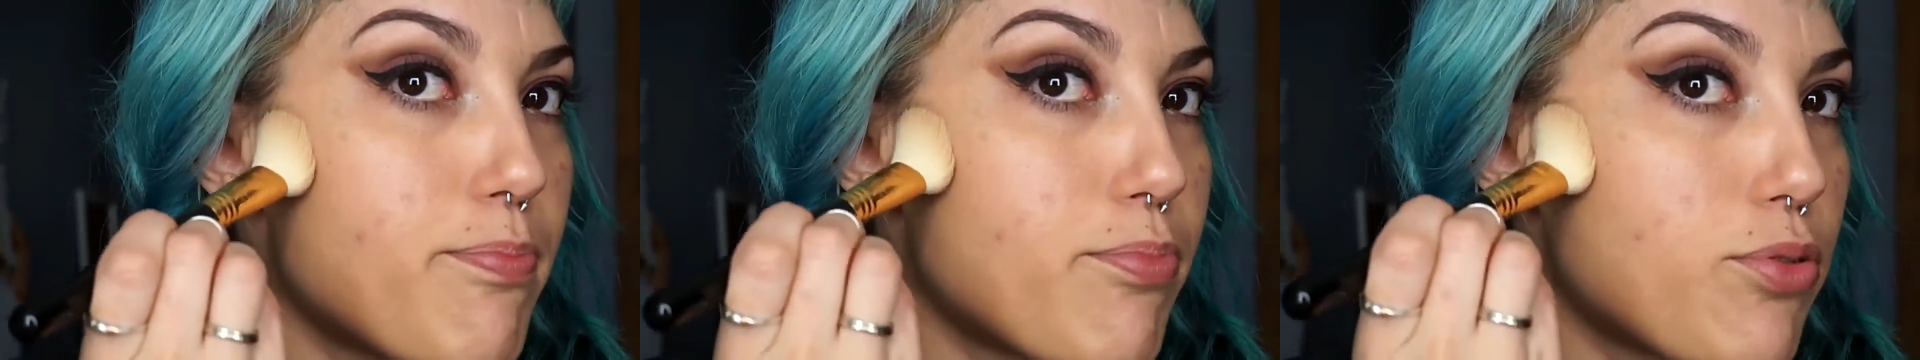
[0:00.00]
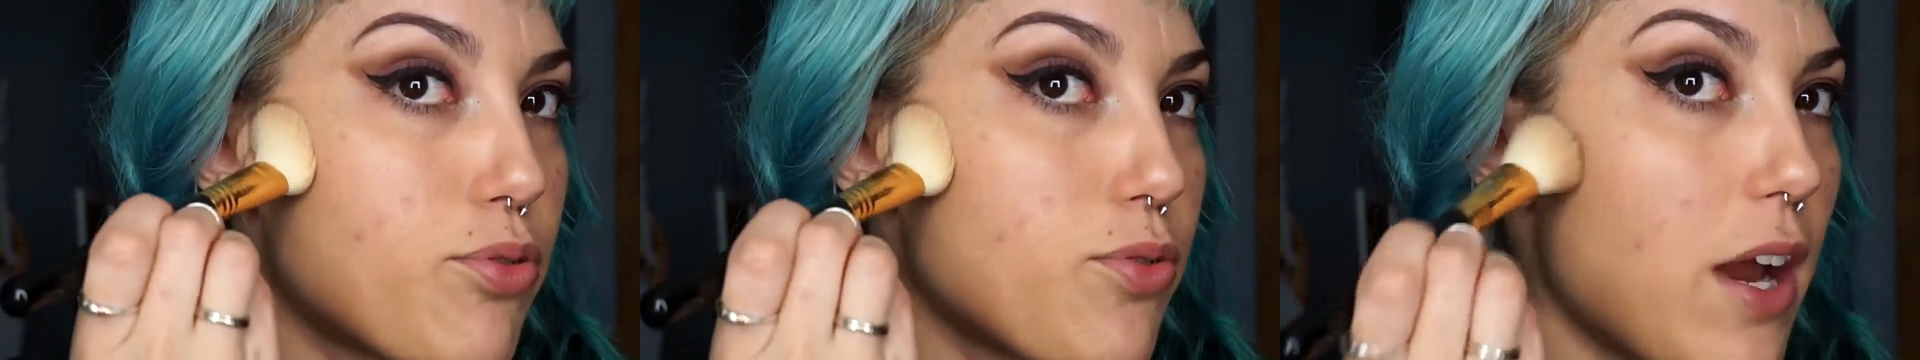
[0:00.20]

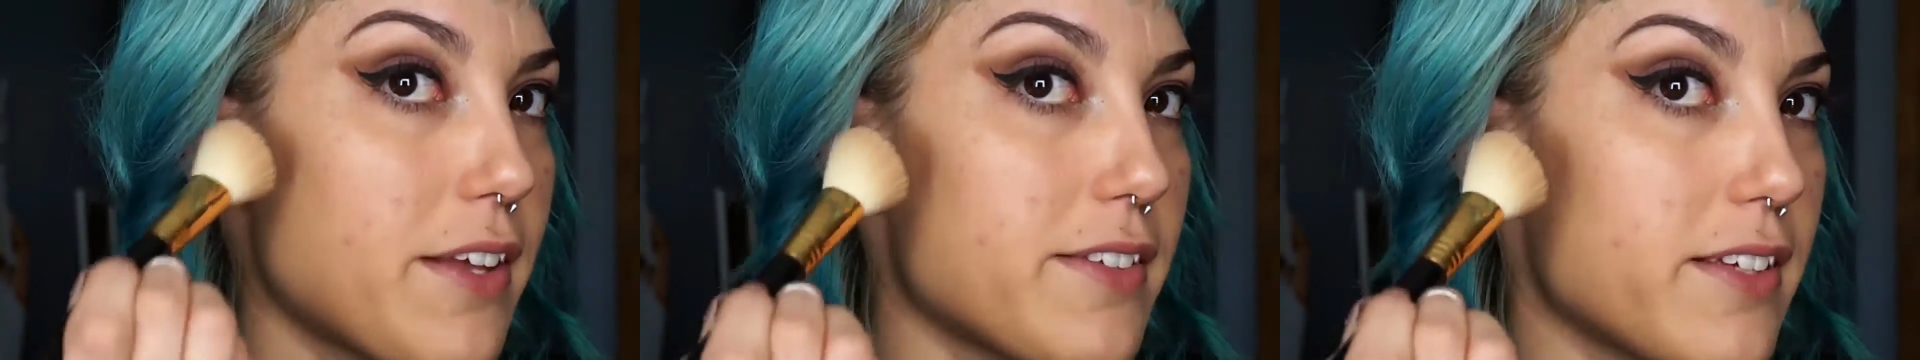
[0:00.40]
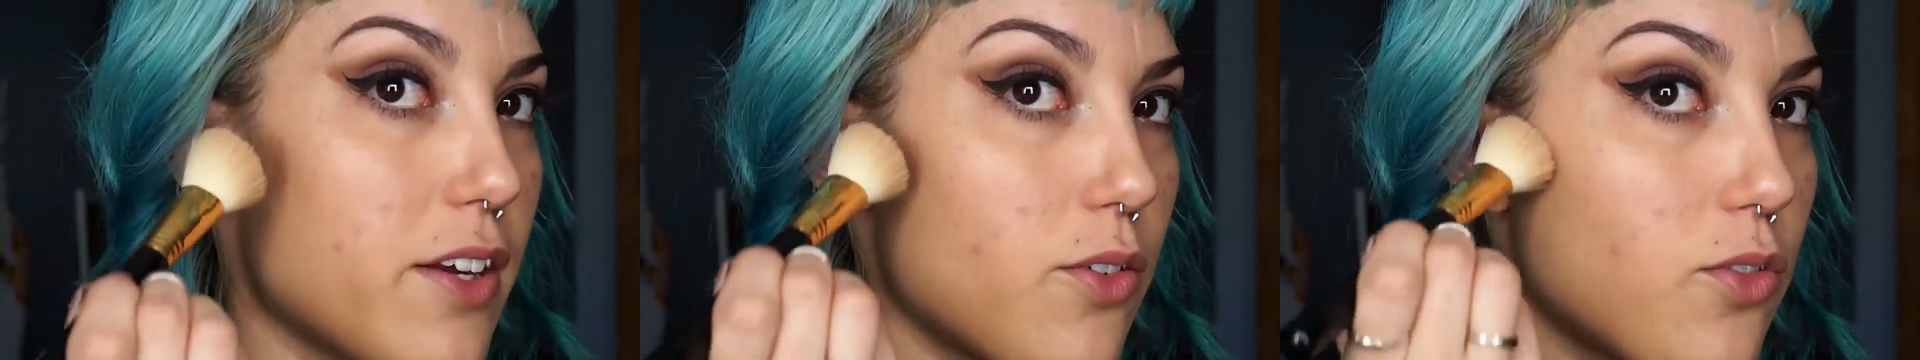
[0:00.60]

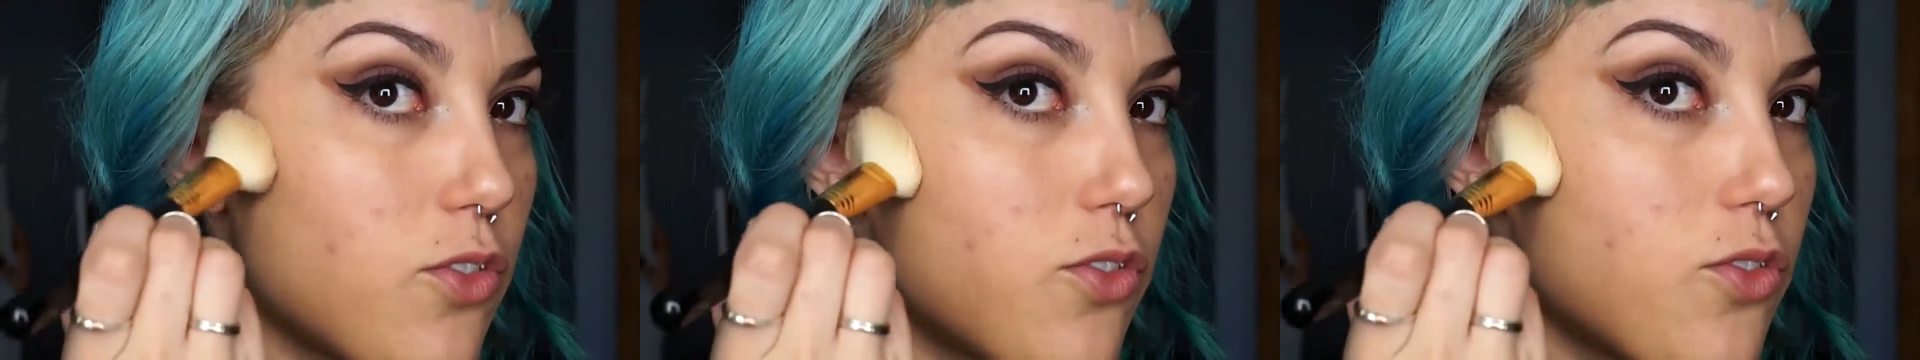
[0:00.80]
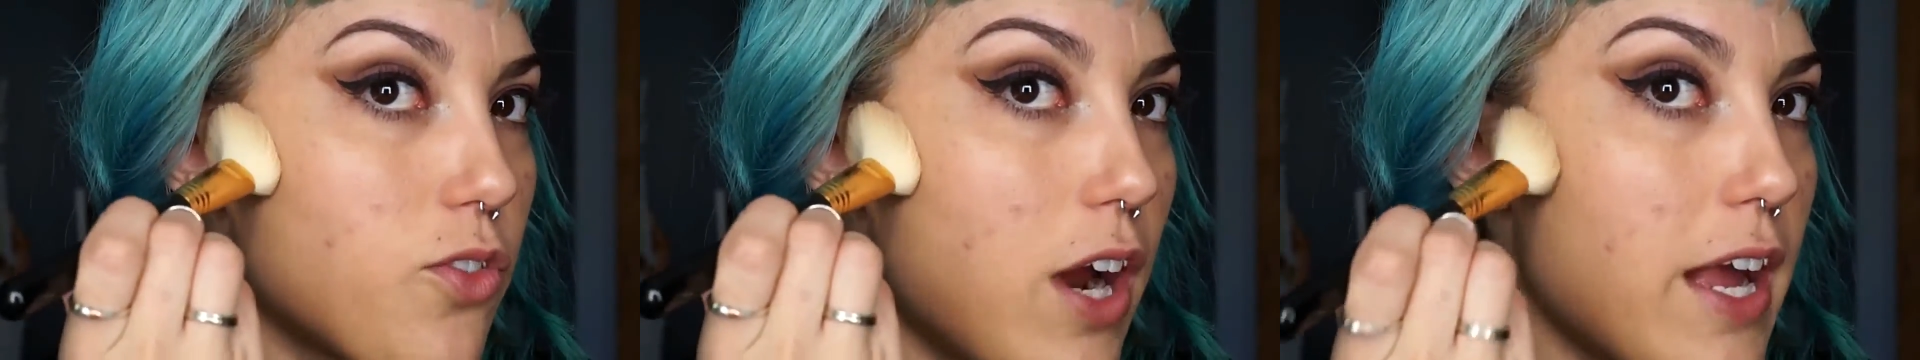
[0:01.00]
press it
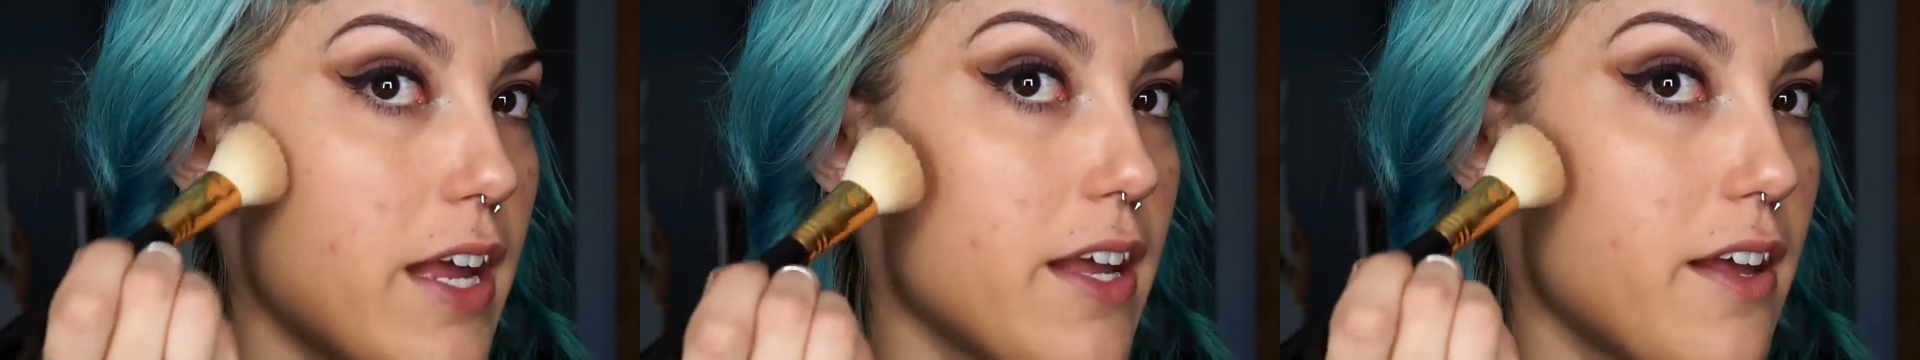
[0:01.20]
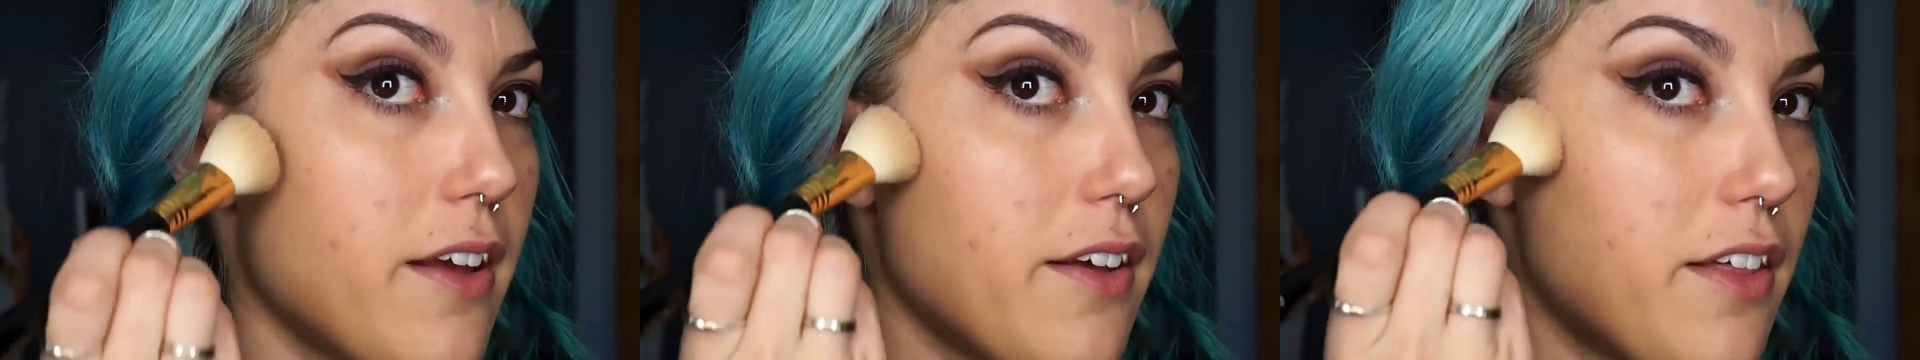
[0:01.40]

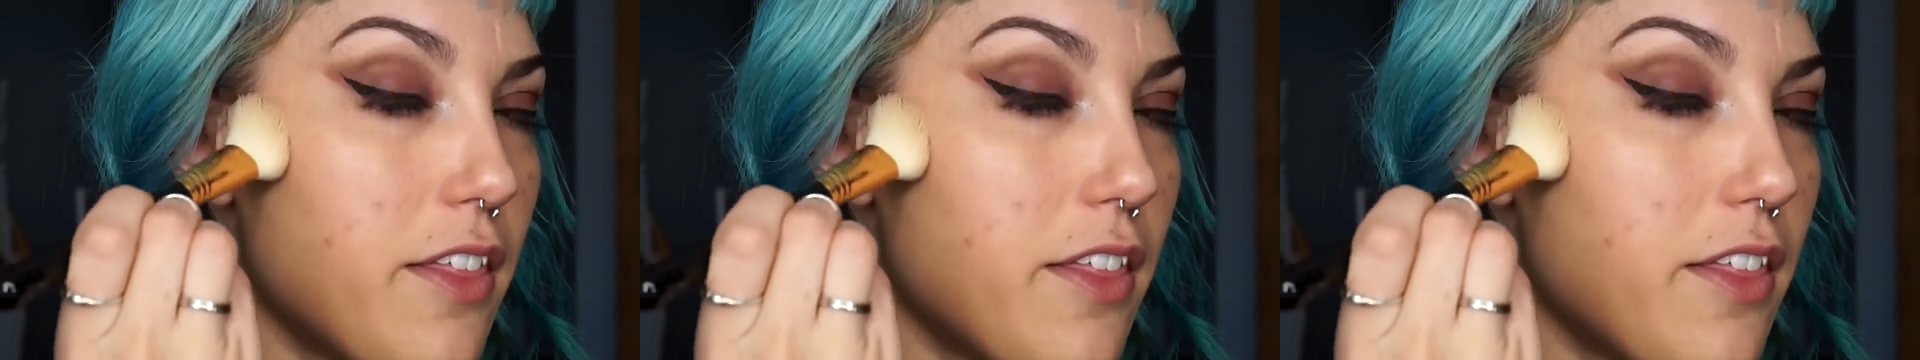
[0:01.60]
right